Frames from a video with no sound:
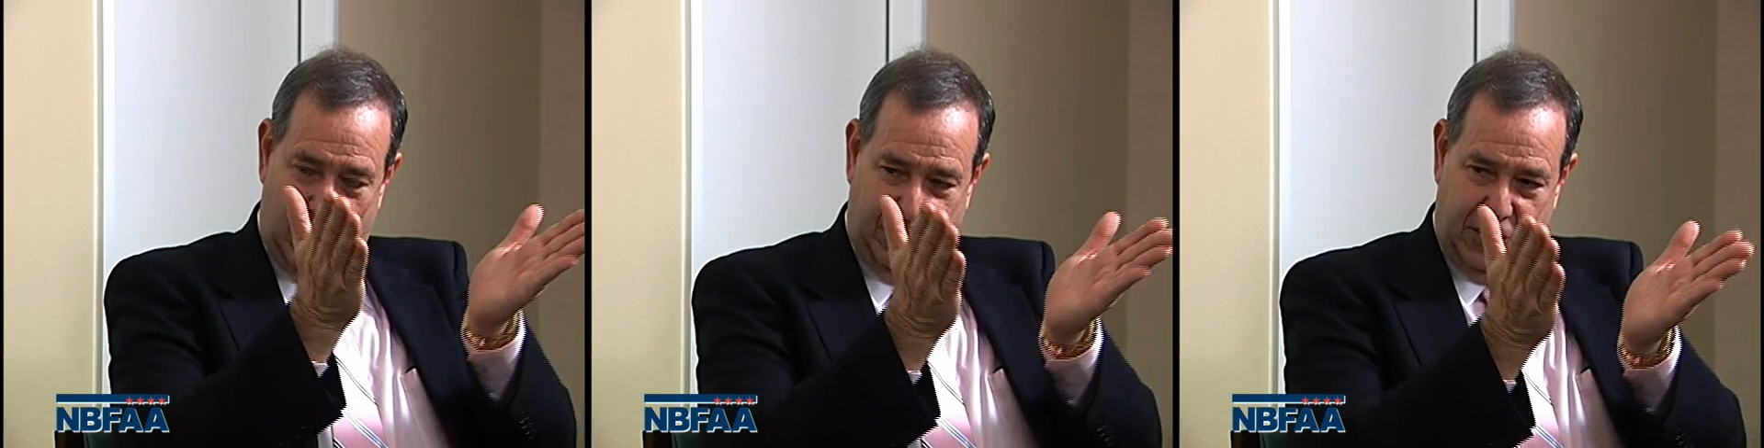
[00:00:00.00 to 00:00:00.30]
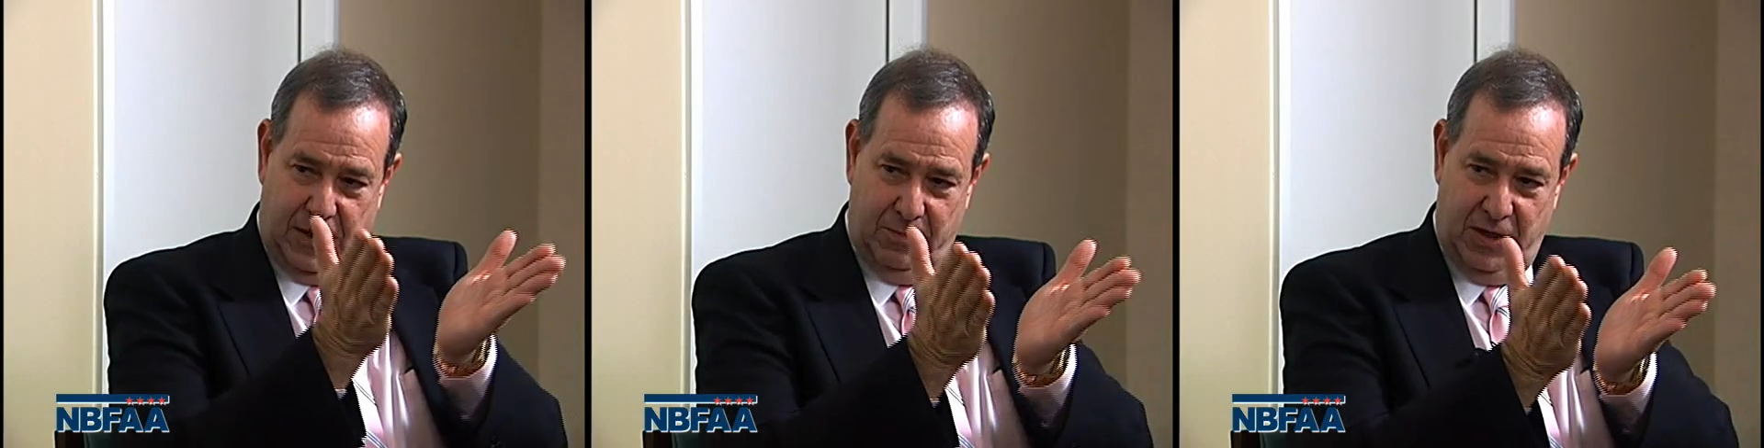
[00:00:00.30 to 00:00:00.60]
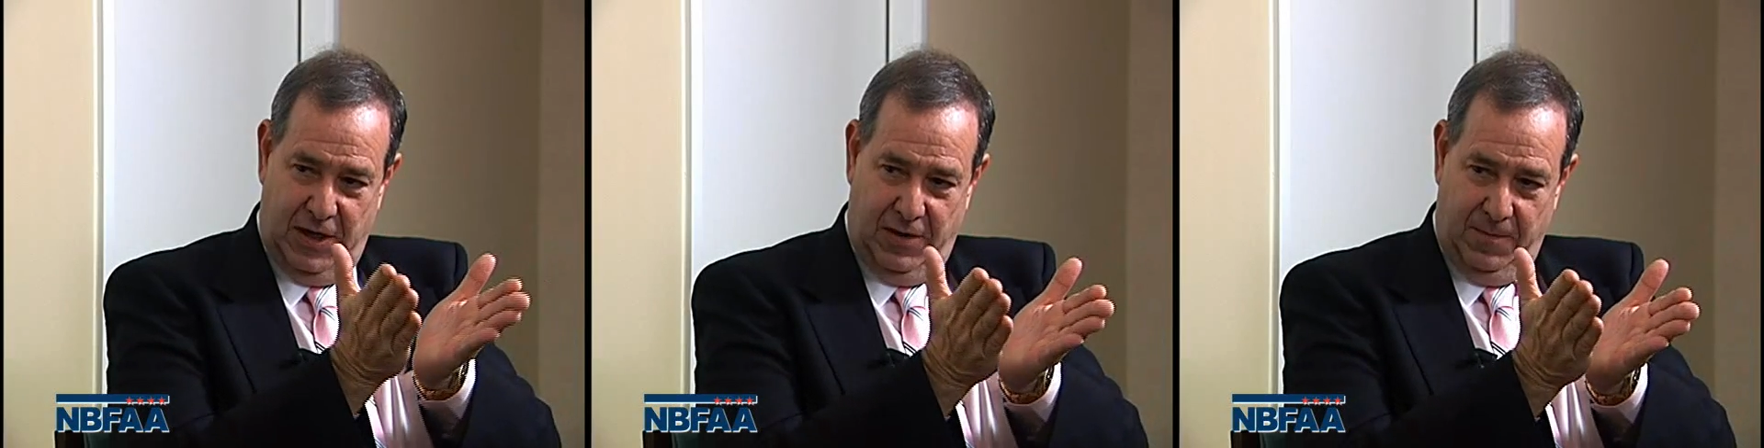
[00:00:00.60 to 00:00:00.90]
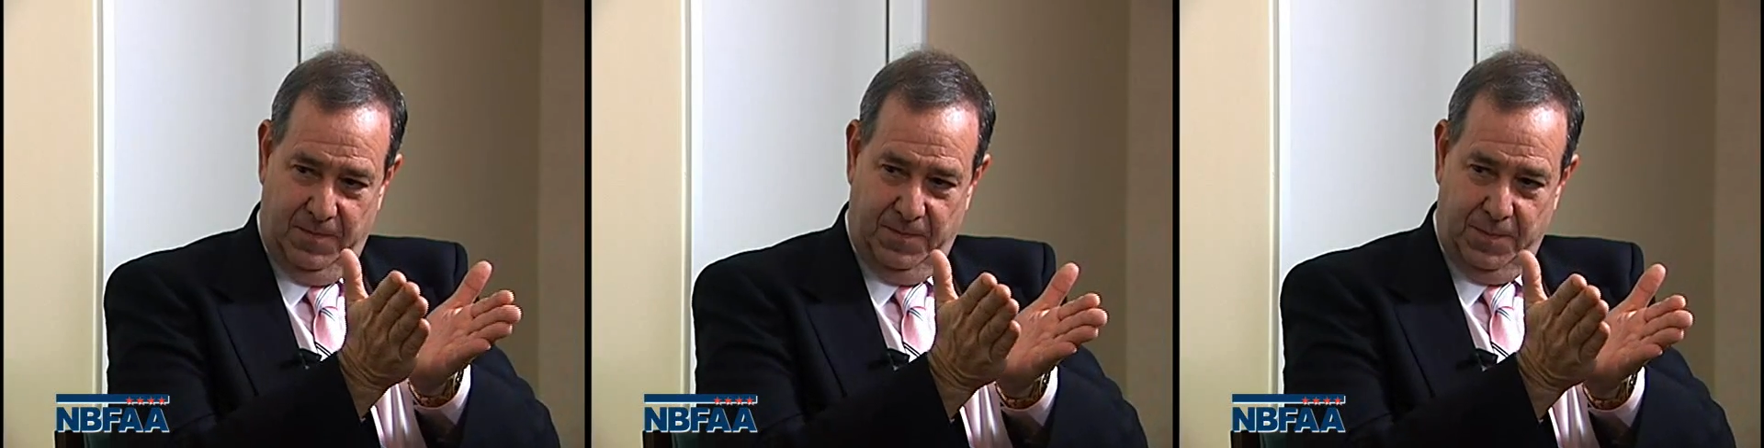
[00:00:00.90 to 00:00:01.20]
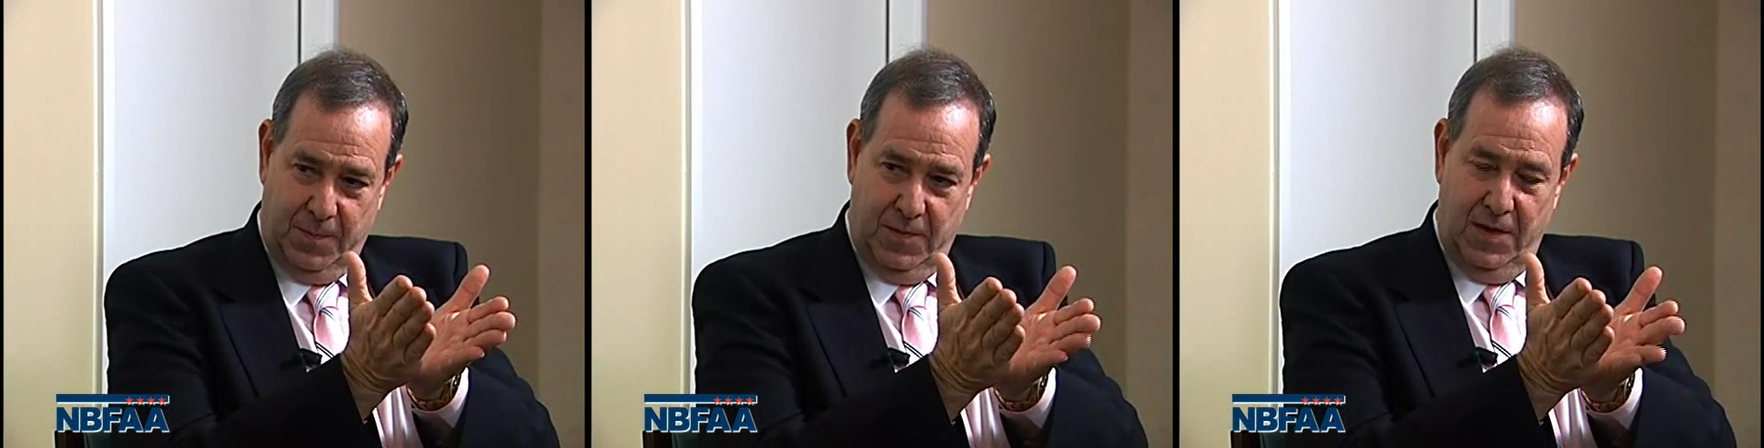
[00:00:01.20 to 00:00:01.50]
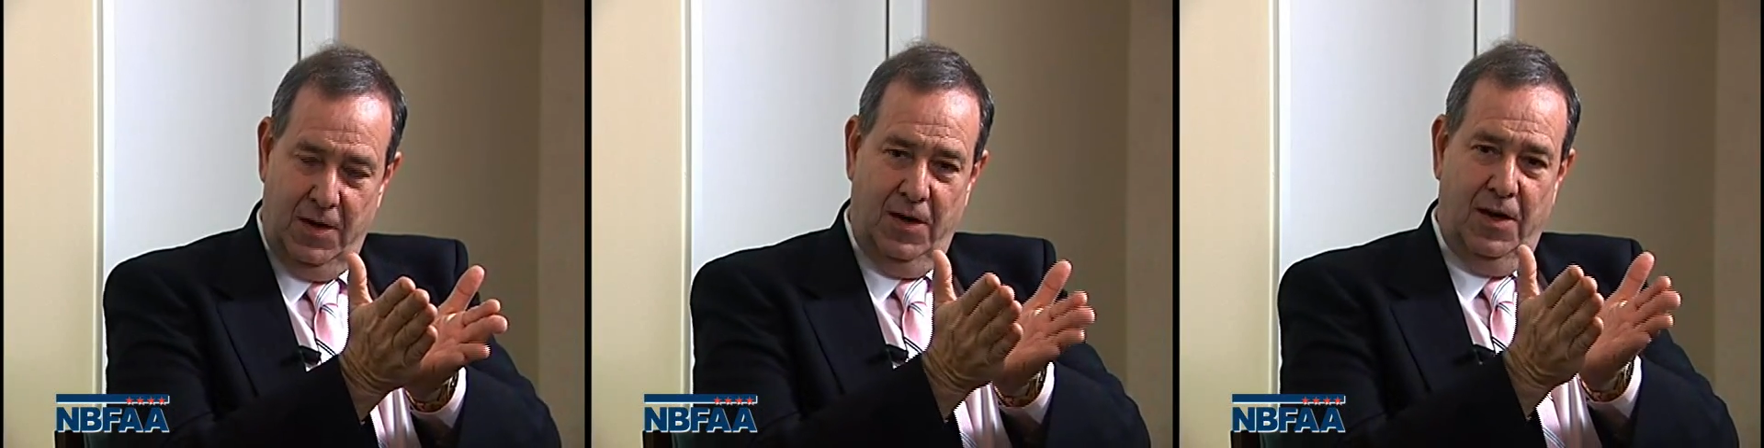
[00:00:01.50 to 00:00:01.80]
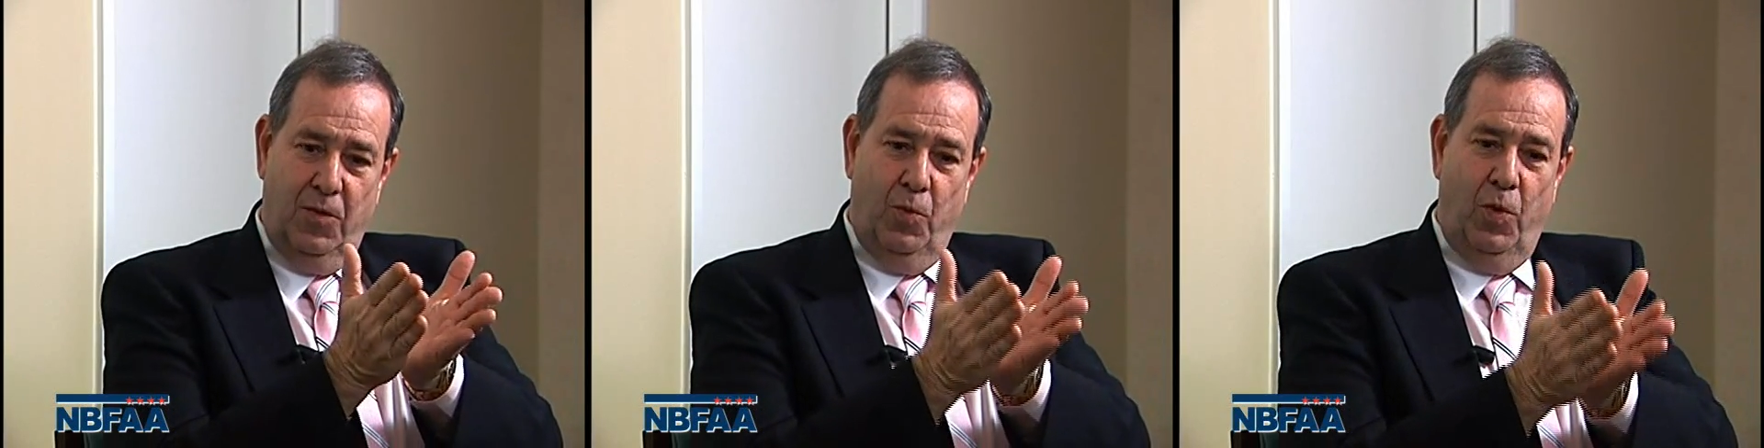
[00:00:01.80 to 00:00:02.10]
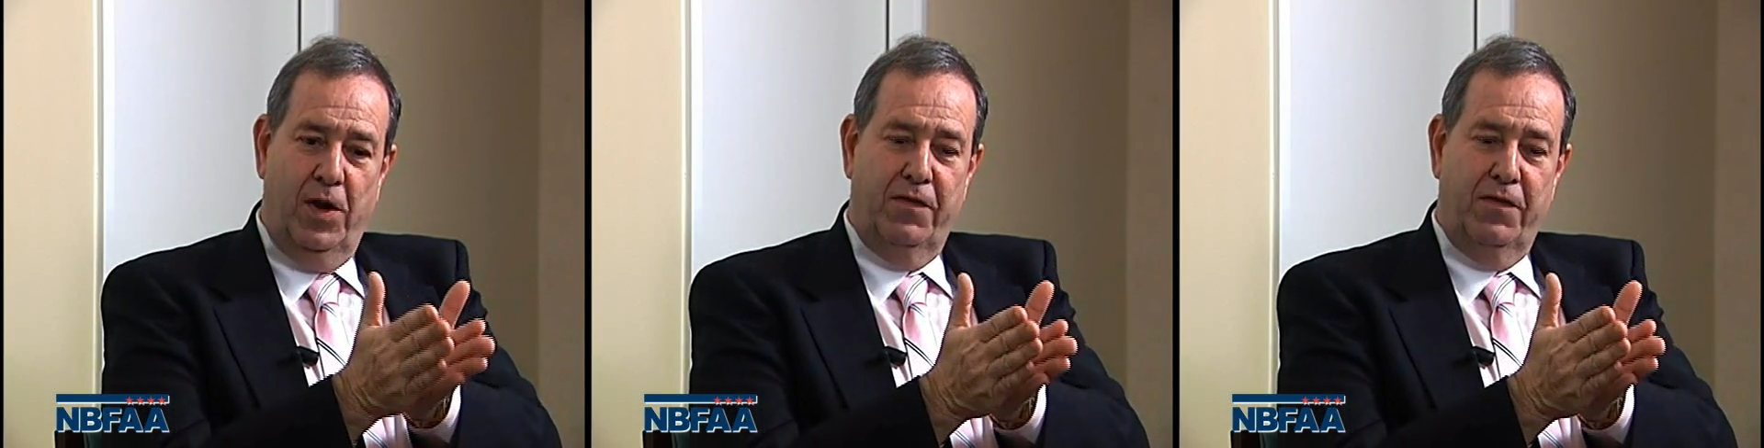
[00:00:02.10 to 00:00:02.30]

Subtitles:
have to come together. One